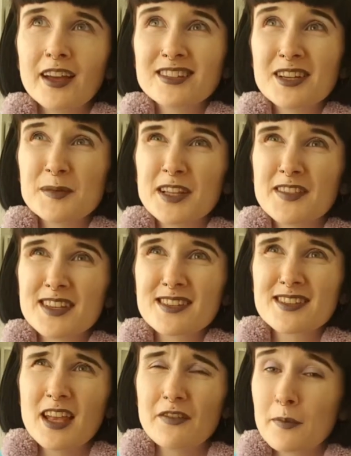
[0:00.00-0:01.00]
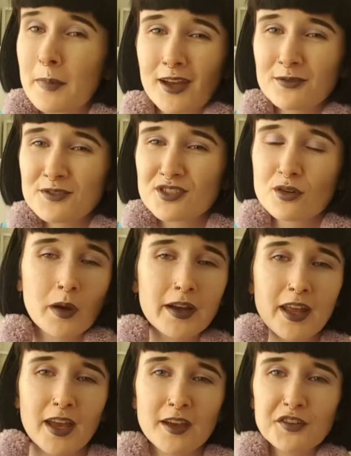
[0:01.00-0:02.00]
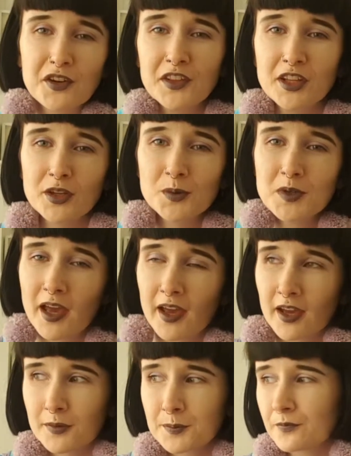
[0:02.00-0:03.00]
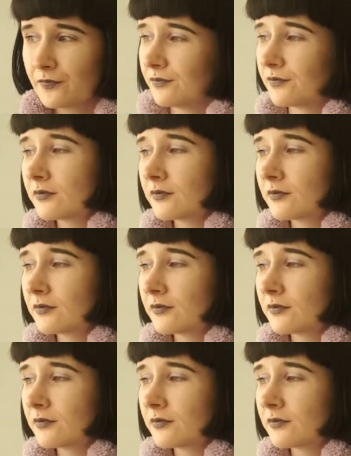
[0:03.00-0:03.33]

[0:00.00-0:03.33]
and I believe it's £7.20 if you're in the UK.